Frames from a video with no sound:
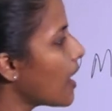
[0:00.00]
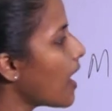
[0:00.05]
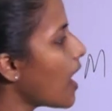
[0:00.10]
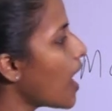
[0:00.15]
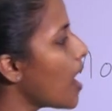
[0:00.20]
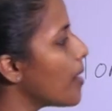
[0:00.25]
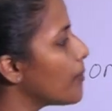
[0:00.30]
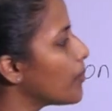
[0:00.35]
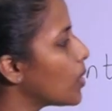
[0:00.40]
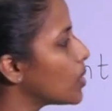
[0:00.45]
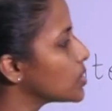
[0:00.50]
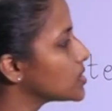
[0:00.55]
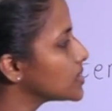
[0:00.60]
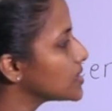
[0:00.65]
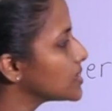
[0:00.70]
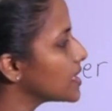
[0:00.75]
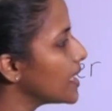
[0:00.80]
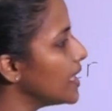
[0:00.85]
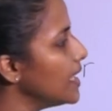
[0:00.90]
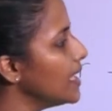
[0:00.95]
a
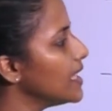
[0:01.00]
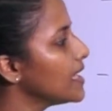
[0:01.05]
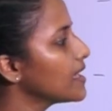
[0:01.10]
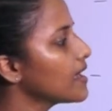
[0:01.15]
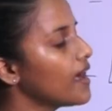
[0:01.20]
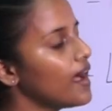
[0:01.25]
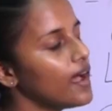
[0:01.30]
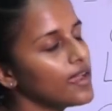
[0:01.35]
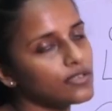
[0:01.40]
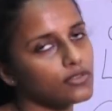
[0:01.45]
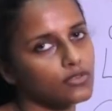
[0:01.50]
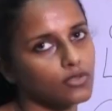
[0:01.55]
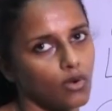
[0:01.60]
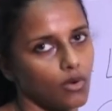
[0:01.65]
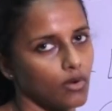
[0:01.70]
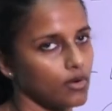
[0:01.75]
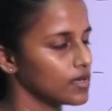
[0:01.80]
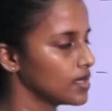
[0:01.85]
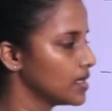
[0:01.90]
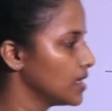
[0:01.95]
monté le carton.
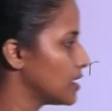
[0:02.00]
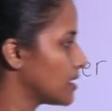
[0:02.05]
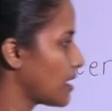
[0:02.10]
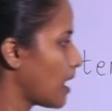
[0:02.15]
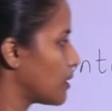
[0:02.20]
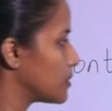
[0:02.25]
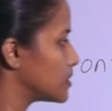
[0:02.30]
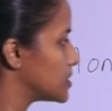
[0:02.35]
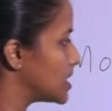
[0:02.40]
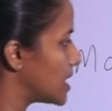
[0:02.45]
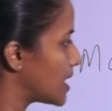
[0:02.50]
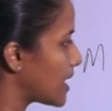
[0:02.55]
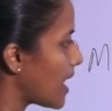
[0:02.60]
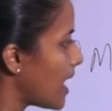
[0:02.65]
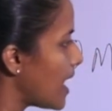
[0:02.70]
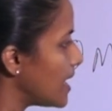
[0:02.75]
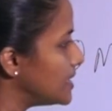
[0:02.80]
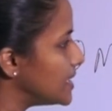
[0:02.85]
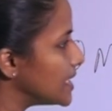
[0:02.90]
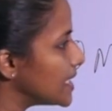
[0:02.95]
Now,
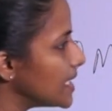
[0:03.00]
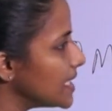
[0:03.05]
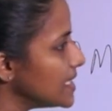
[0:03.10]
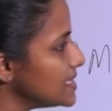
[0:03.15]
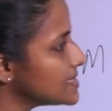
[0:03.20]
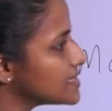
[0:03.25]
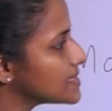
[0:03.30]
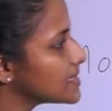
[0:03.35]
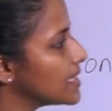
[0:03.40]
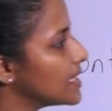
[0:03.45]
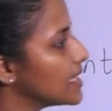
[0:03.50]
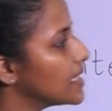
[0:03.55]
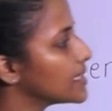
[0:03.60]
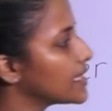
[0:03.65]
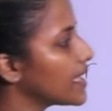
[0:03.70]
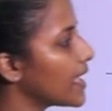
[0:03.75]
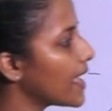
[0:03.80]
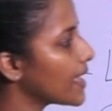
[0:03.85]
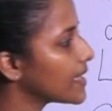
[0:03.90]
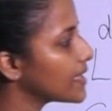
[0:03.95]
Gérard is
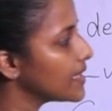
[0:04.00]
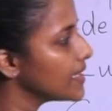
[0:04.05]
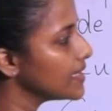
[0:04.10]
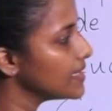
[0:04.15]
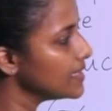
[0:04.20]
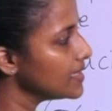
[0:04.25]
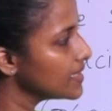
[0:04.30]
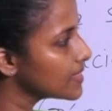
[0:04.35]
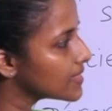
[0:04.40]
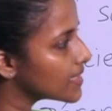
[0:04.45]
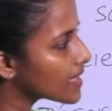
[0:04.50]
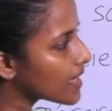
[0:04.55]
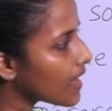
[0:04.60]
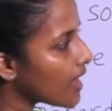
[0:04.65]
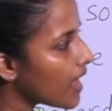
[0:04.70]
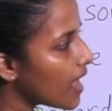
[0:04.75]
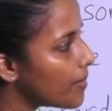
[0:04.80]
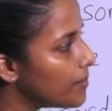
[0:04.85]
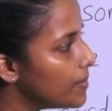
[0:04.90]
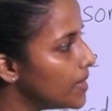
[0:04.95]
taking the
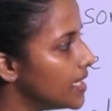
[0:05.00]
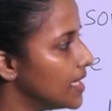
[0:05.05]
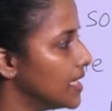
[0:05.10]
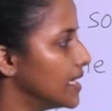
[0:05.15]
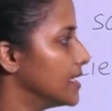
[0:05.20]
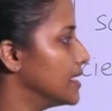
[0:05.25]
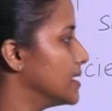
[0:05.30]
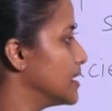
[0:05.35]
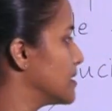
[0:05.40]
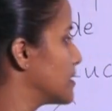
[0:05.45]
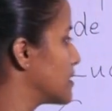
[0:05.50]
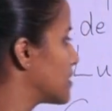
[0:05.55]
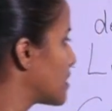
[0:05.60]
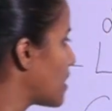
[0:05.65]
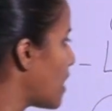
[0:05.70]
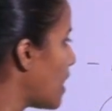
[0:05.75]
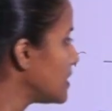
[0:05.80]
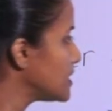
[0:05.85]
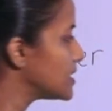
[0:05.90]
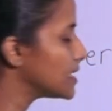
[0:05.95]
cupboard,
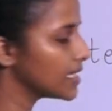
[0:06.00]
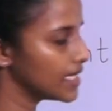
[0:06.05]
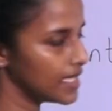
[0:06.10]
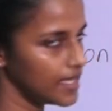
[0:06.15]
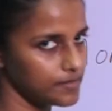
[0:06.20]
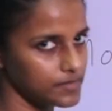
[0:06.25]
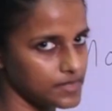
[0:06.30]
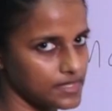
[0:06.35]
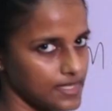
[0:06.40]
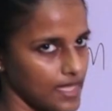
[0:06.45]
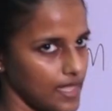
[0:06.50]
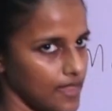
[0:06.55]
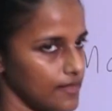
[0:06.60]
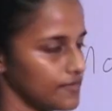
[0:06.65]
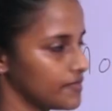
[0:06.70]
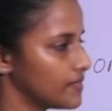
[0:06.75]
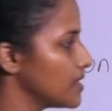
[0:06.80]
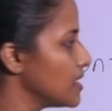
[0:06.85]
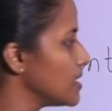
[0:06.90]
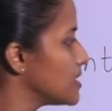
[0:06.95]
not himself.
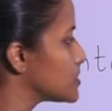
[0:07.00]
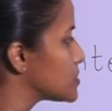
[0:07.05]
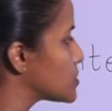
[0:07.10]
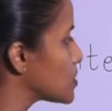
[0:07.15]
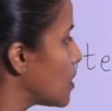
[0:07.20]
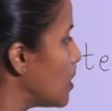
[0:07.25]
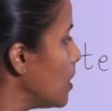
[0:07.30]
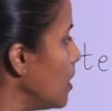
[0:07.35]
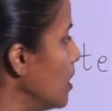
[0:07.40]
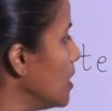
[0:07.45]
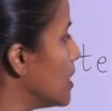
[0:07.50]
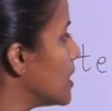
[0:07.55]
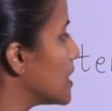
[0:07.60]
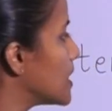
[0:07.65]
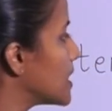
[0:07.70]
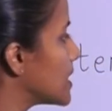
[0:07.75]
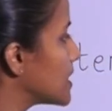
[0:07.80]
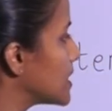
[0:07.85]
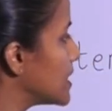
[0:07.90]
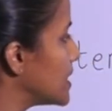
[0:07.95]
So,
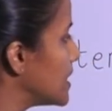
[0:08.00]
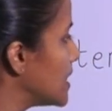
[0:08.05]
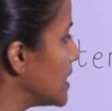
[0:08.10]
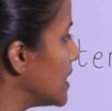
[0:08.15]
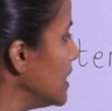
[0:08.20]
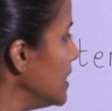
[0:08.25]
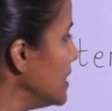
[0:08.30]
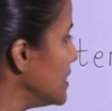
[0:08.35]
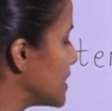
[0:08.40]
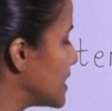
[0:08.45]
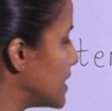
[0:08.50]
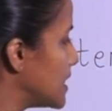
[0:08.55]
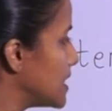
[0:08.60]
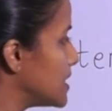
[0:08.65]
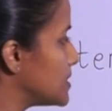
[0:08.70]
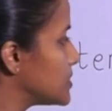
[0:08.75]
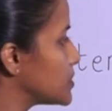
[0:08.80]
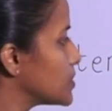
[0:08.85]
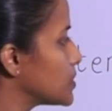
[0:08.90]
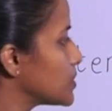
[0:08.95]
here
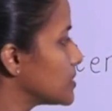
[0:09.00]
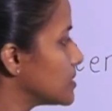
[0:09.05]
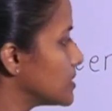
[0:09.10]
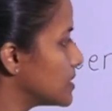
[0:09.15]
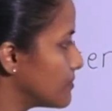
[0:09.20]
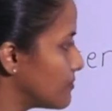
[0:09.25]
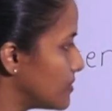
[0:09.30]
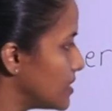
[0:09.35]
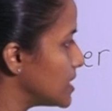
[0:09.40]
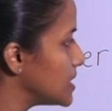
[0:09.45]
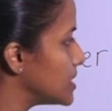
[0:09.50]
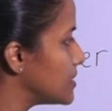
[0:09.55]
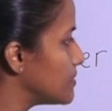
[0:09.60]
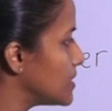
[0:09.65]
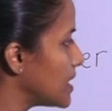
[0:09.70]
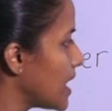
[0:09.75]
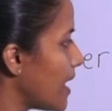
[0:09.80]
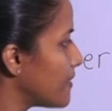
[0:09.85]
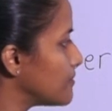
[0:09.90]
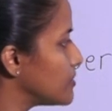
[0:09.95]

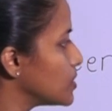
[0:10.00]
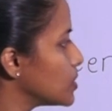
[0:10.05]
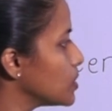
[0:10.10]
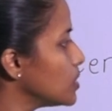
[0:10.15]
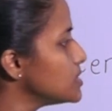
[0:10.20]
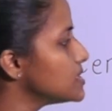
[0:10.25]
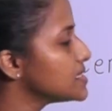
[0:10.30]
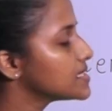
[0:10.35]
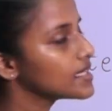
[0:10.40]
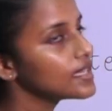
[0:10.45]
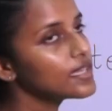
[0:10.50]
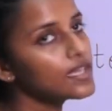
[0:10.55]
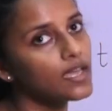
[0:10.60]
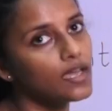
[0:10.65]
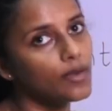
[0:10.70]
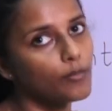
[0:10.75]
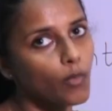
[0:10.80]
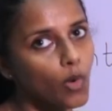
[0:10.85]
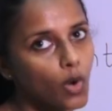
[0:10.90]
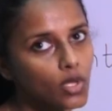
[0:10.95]
we have used
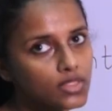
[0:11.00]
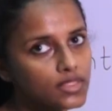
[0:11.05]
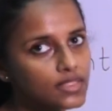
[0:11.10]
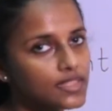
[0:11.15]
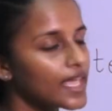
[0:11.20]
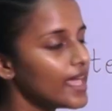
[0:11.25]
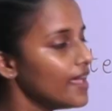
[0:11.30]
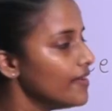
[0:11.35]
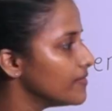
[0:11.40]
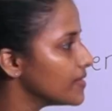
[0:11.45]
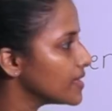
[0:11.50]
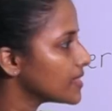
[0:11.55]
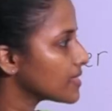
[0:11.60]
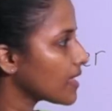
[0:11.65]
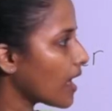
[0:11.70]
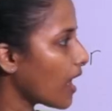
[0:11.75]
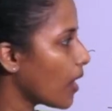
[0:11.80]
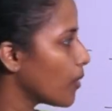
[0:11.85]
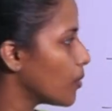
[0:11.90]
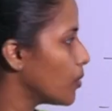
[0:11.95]
monter with
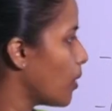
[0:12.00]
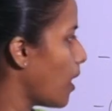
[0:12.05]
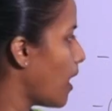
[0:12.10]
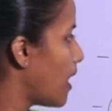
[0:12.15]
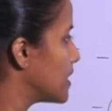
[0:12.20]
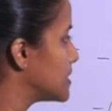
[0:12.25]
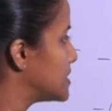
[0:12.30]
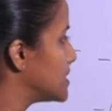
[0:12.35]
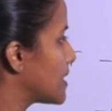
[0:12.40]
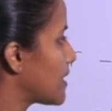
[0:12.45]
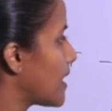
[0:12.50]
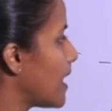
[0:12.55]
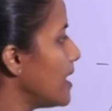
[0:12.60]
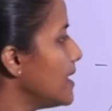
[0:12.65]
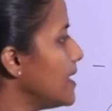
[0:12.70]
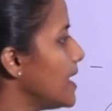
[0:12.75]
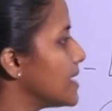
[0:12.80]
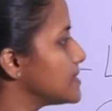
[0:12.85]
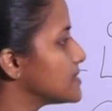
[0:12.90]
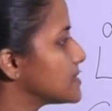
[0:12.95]
avoir.
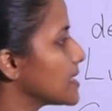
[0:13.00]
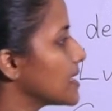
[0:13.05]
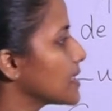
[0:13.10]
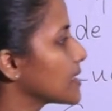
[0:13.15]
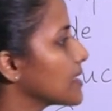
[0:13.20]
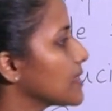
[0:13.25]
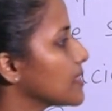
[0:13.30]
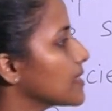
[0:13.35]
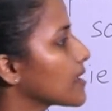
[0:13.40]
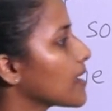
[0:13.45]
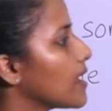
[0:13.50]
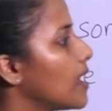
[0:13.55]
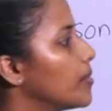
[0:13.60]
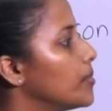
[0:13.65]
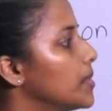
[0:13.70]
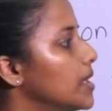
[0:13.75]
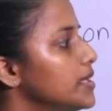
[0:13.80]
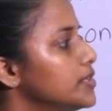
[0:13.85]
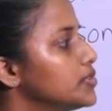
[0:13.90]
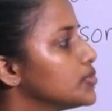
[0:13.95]
Gérard has taken the
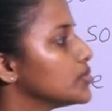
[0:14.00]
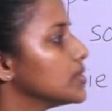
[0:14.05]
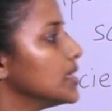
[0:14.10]
cupboard to